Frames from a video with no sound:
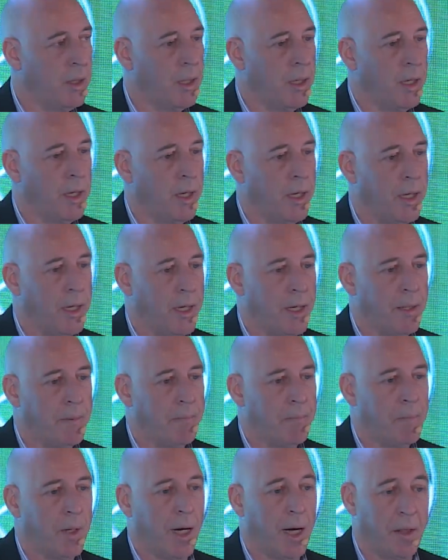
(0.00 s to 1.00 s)

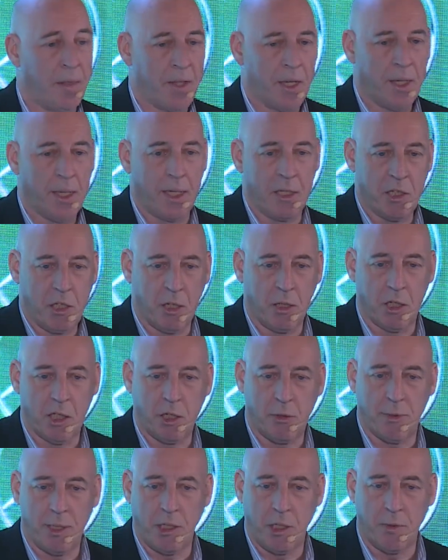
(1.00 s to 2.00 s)
I think it's
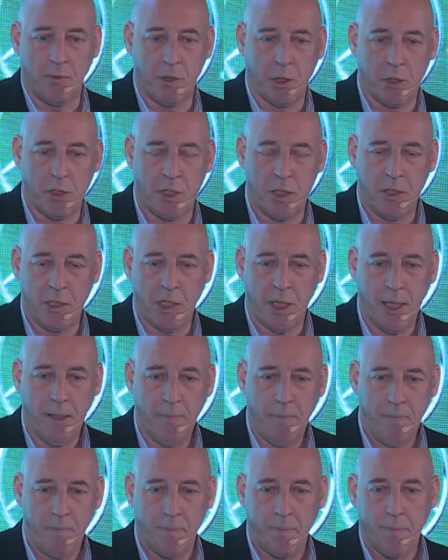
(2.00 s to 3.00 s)
consequence of just in
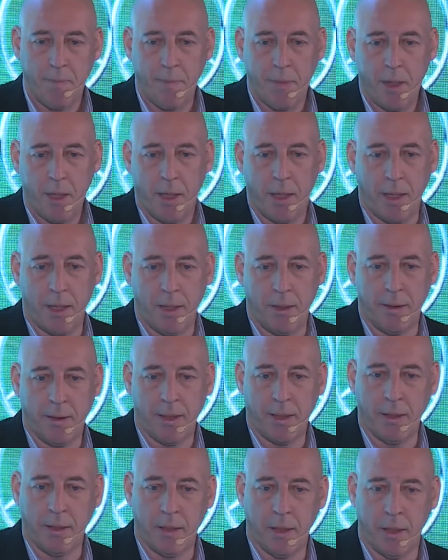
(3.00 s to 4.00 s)
time, and I
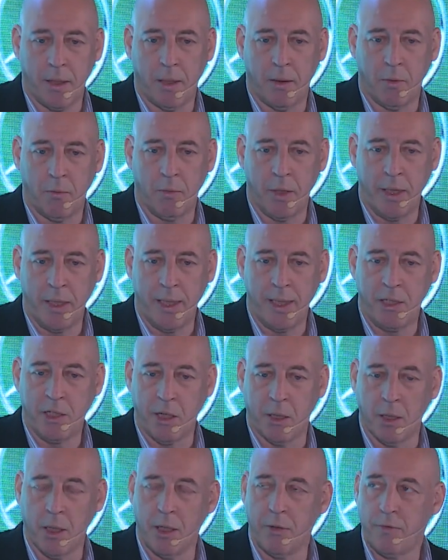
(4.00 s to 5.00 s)
think that we need to
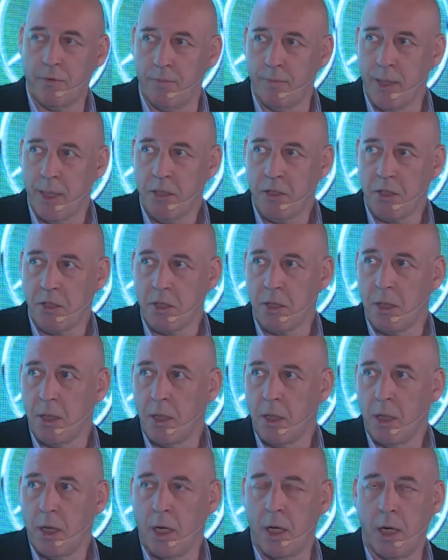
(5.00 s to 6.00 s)
learn from this,
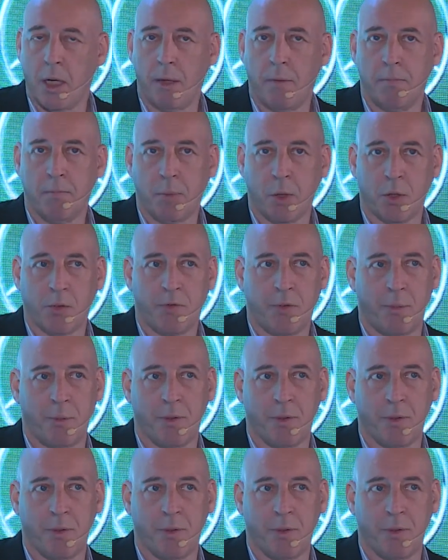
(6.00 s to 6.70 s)
both from a